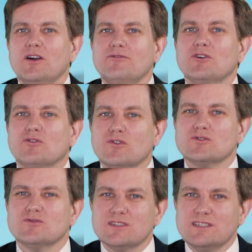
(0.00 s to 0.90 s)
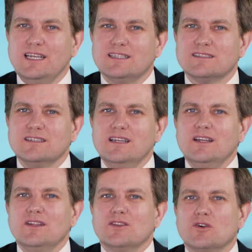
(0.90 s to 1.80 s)
off your gross receipts.
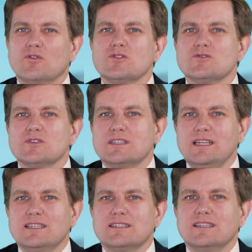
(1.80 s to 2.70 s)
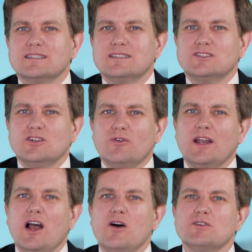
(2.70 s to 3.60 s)
The gross receipts is
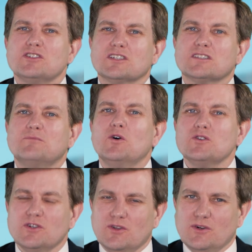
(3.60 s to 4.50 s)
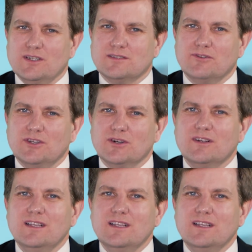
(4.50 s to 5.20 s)
showing how much exposure there is for you.